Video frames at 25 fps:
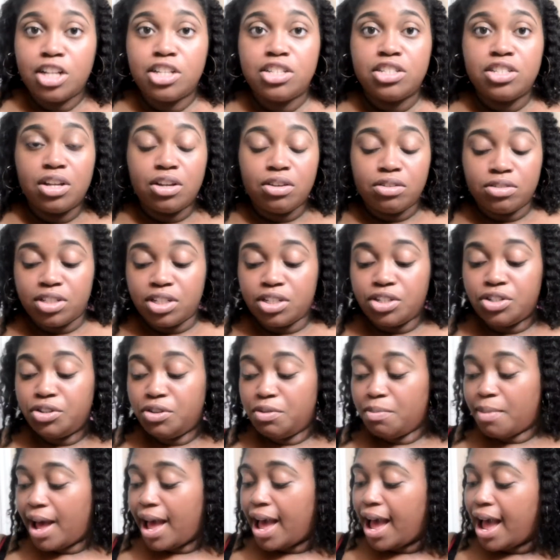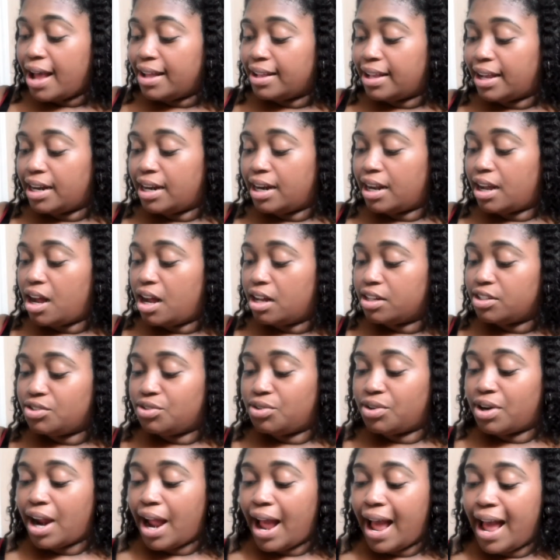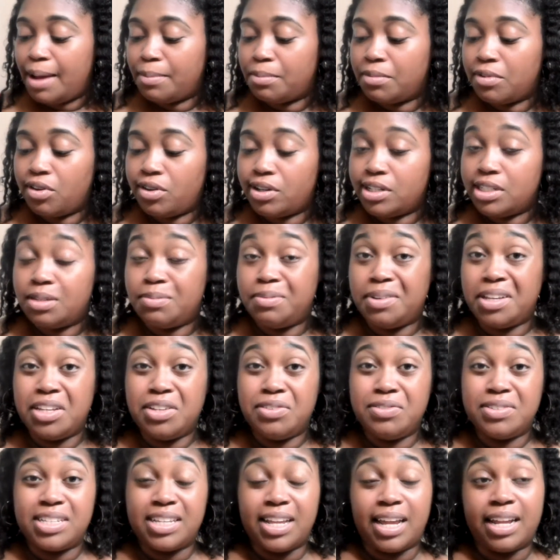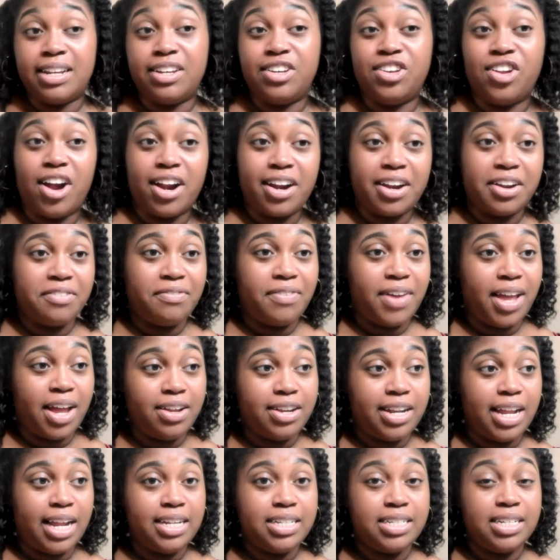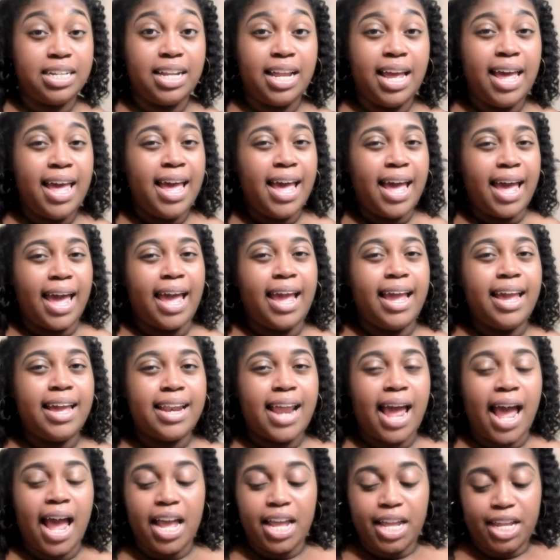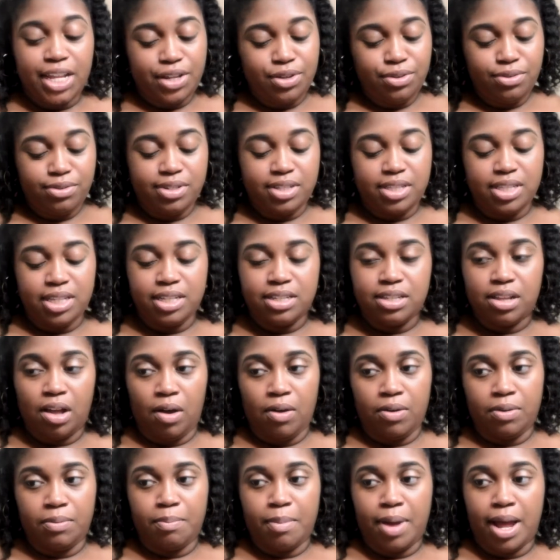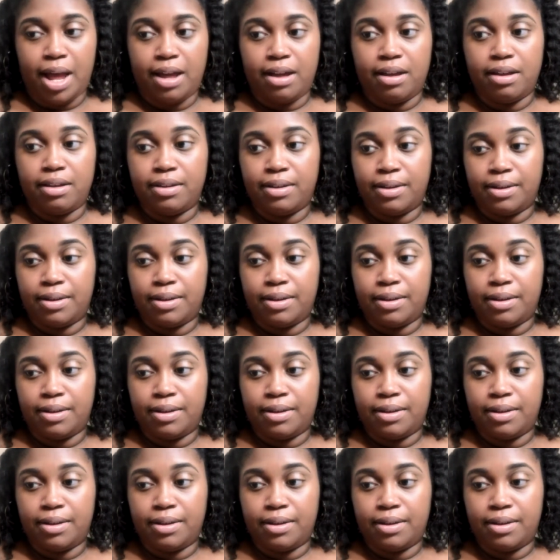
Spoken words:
So to do my highlight and contour, I'm going to be using a darker foundation, and I use this on my